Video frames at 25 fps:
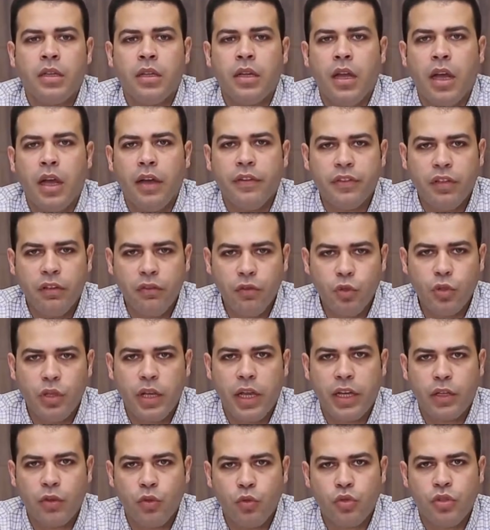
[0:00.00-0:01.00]
After you
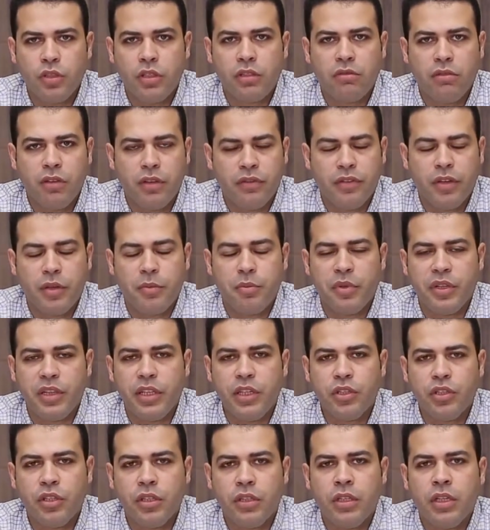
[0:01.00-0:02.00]
diagnose atrial
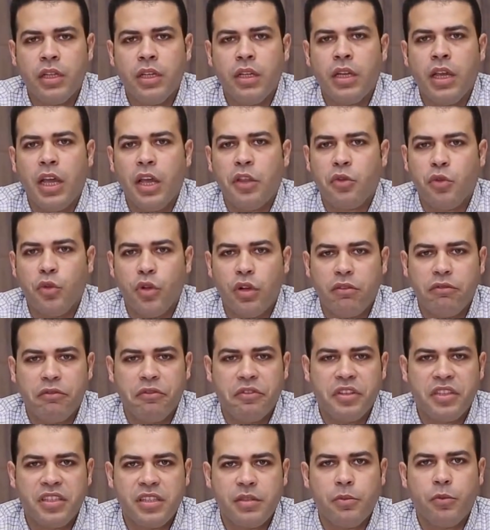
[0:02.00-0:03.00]
fibrillation and you are
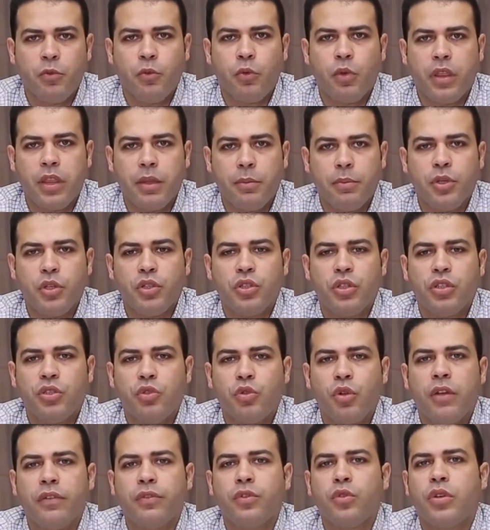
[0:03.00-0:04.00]
faced with the patient, you
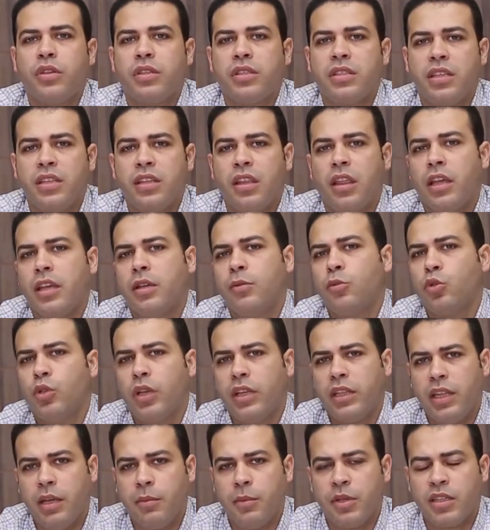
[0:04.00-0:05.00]
have to assess the
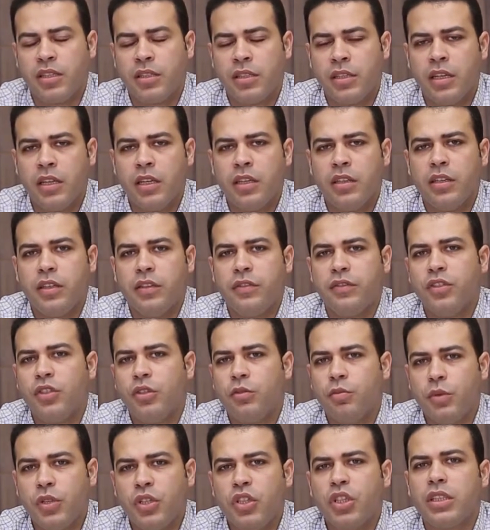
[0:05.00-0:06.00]
hemodynamics. If this
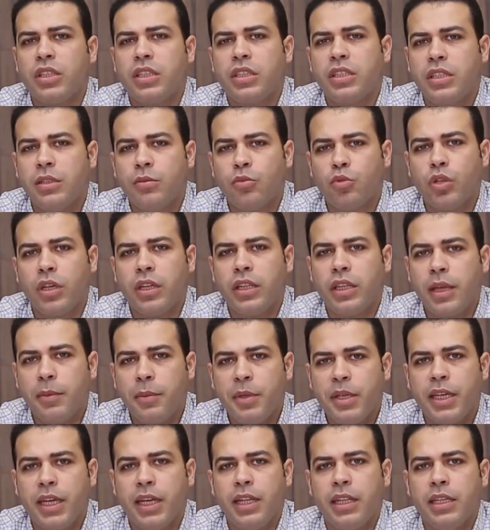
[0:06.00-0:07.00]
patient is
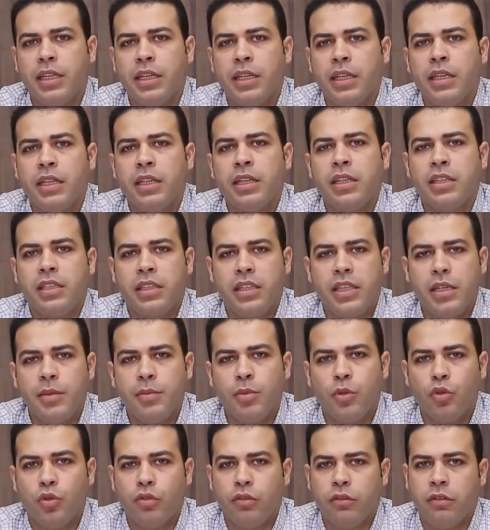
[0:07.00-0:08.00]
hemodynamically
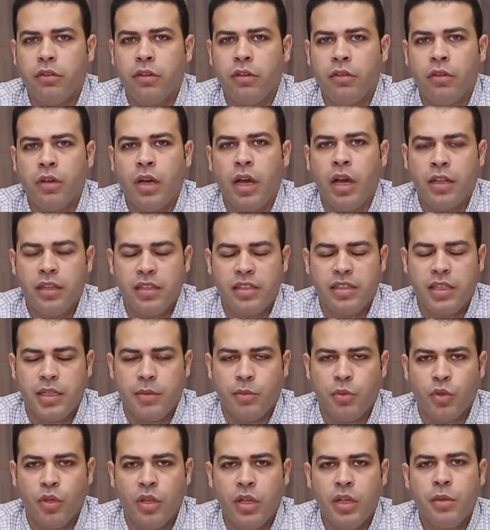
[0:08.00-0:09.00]
stable or
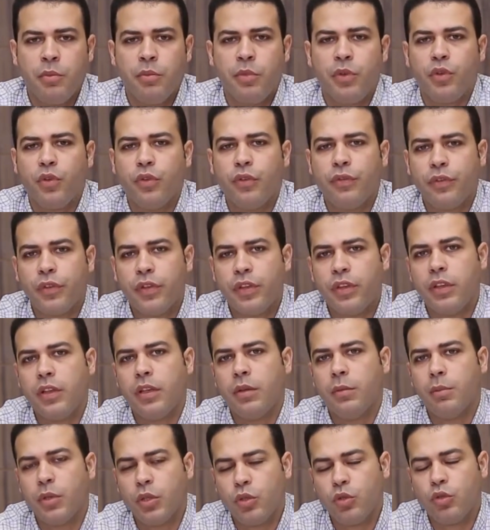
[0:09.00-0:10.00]
unstable.
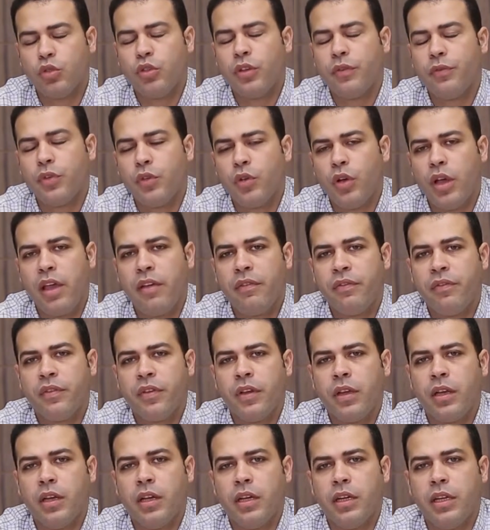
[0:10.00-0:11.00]
Because if you have
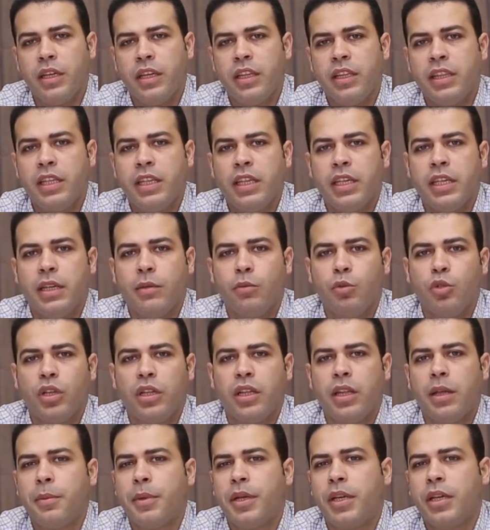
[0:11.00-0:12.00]
any
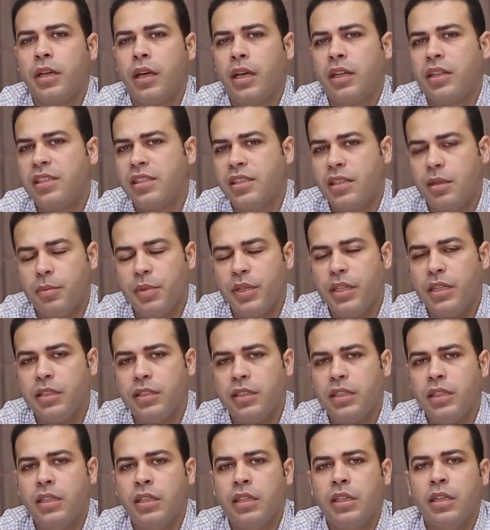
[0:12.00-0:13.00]
hemodynamic
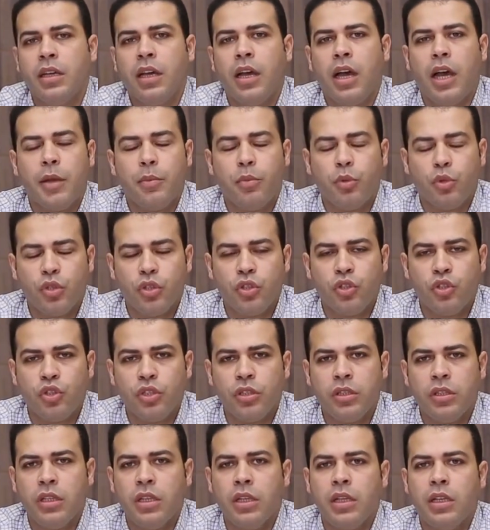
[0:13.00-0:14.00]
instability, hypotension,